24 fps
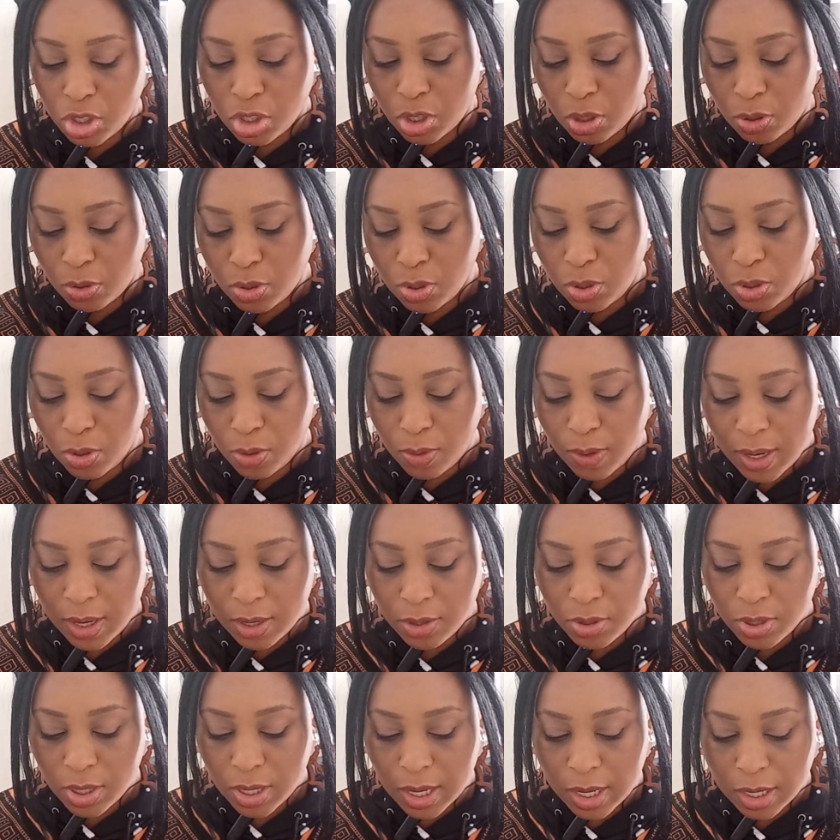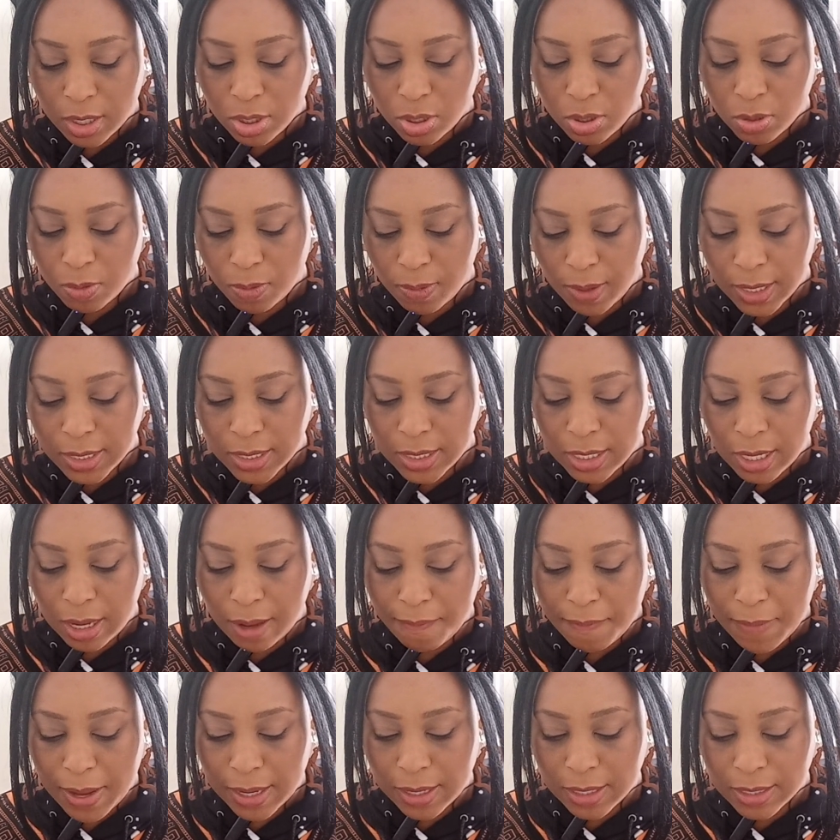So
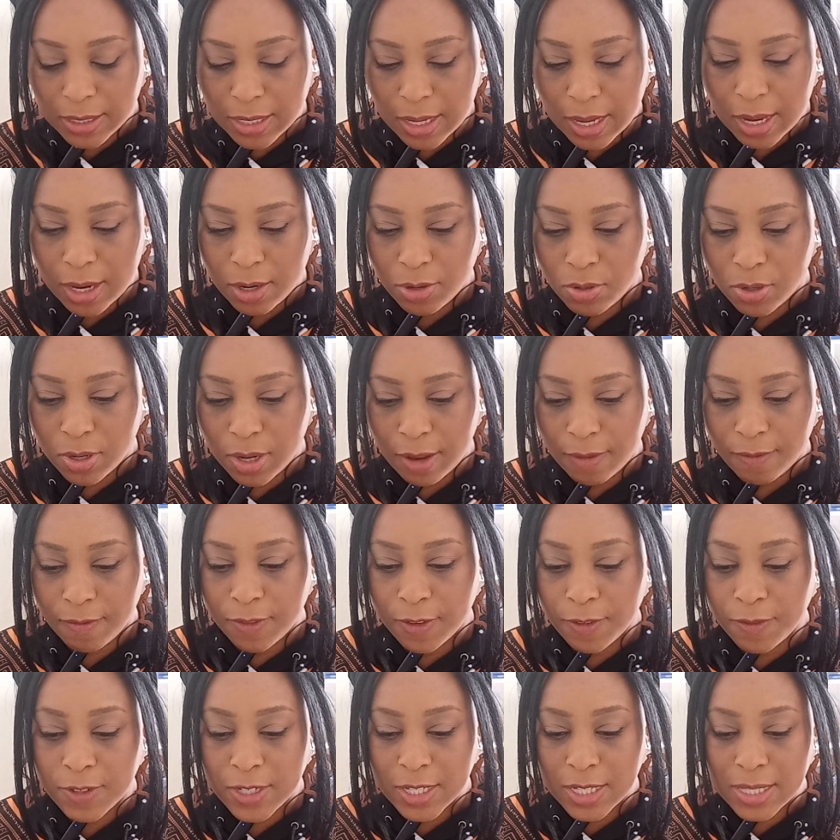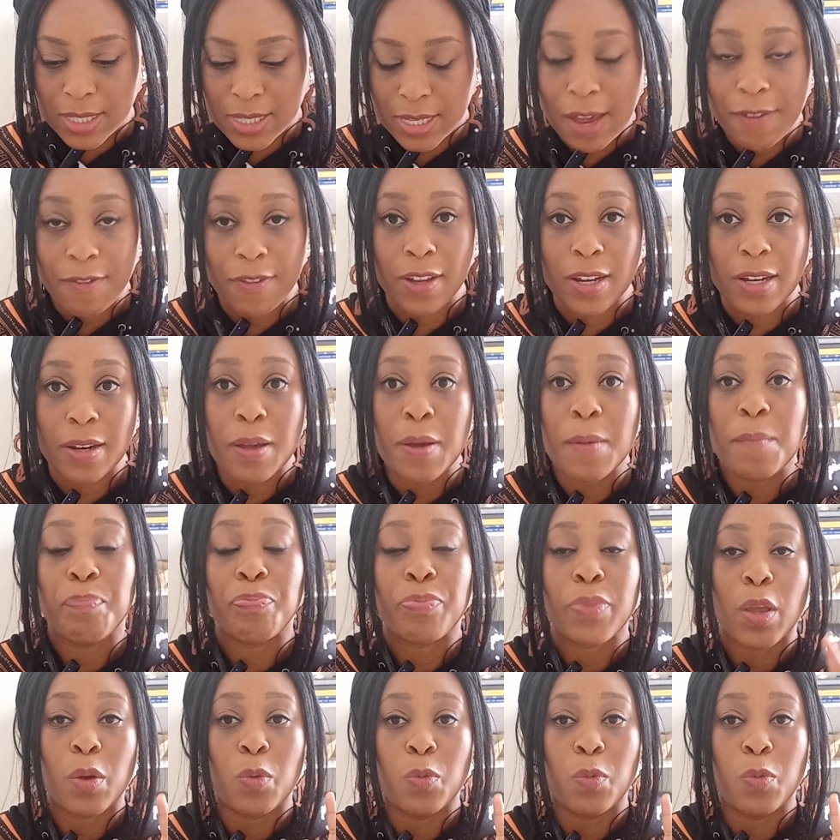220 minus 157,